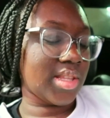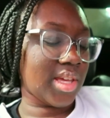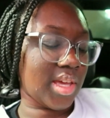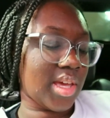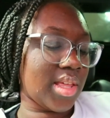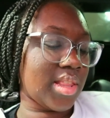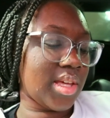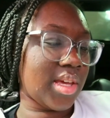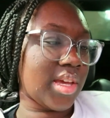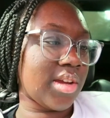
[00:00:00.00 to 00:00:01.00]
the
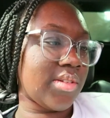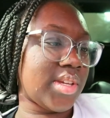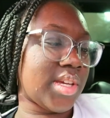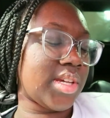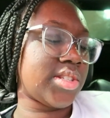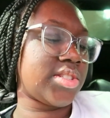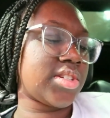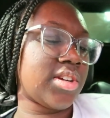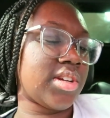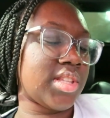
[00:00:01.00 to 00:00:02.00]
LA area, it is
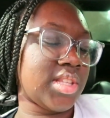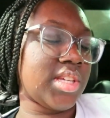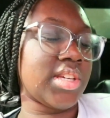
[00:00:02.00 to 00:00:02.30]
currently